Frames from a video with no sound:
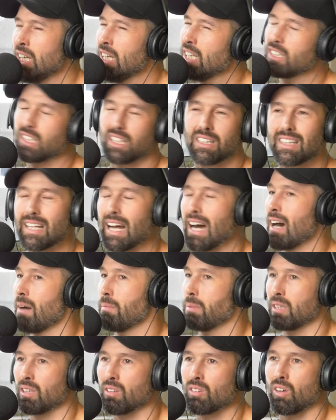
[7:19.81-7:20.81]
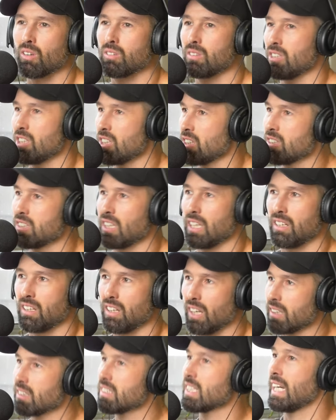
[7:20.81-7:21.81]
He's like, nah, but the doctor just said,
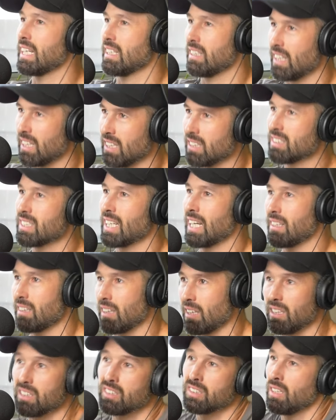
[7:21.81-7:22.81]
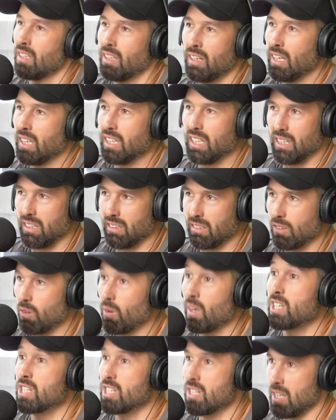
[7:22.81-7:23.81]
like, take these. He didn't
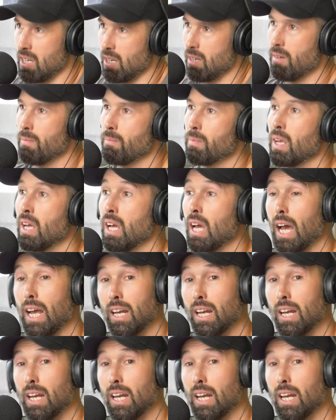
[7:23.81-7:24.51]
question it. Mm.